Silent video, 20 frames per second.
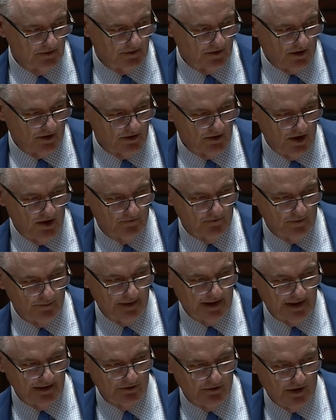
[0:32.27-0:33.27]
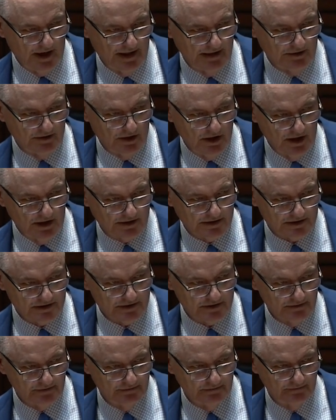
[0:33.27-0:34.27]
are known for being great cooks.
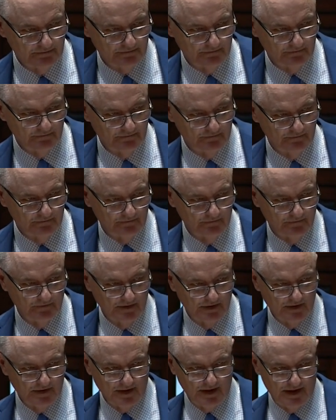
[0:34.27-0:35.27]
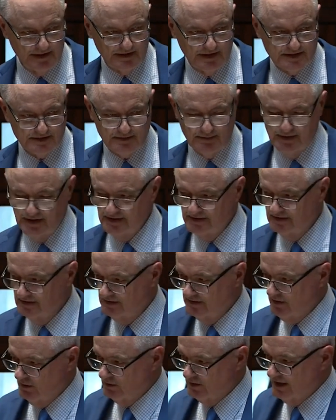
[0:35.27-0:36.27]
That doesn't
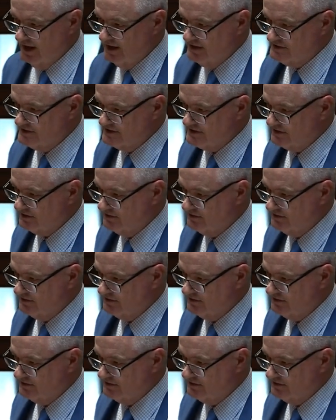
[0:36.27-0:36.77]
mean no one else is a